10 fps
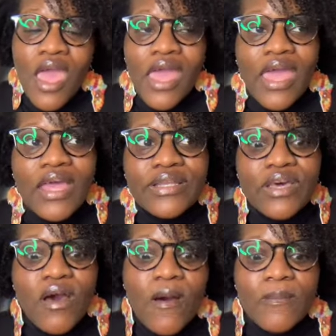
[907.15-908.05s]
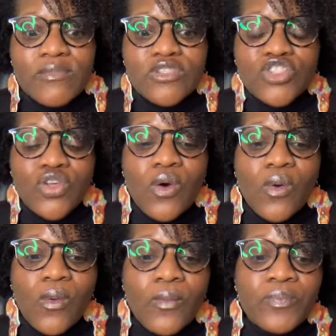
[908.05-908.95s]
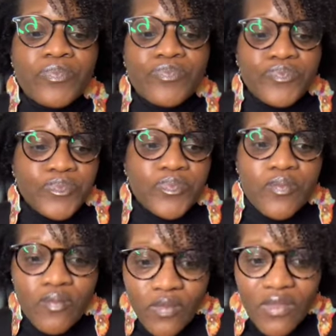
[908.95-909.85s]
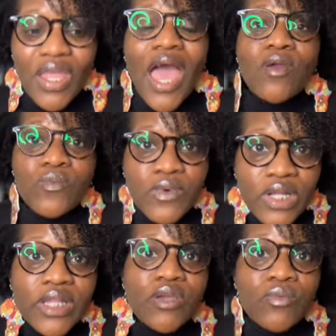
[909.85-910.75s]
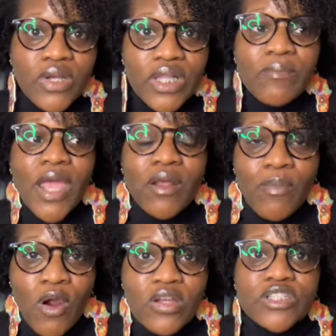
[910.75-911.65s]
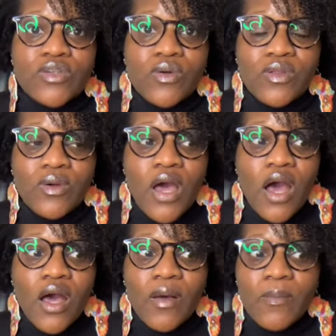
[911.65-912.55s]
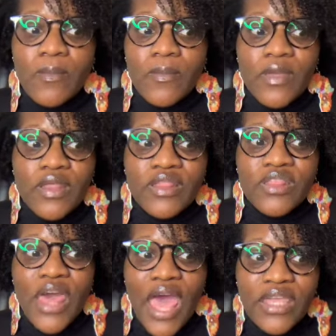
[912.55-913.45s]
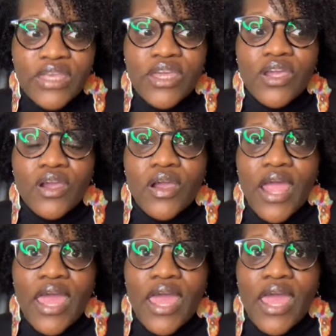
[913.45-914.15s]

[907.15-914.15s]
And so I really, really made it personal that year,